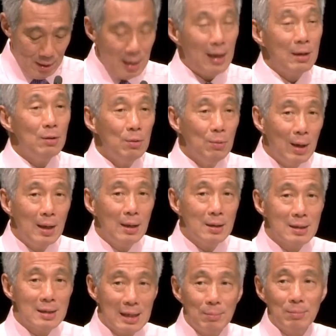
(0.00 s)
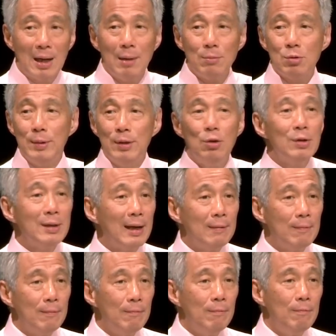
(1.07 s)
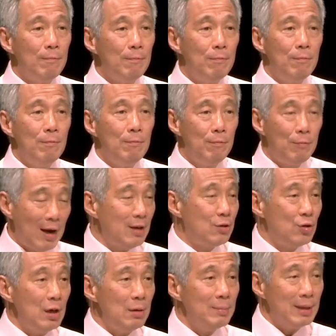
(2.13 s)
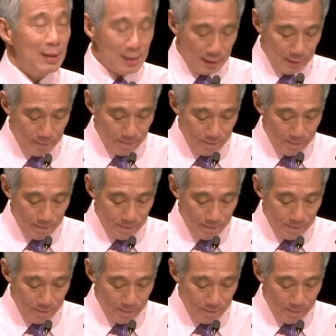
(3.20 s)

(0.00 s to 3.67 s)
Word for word: that, well, sometimes we don't get fair treatment.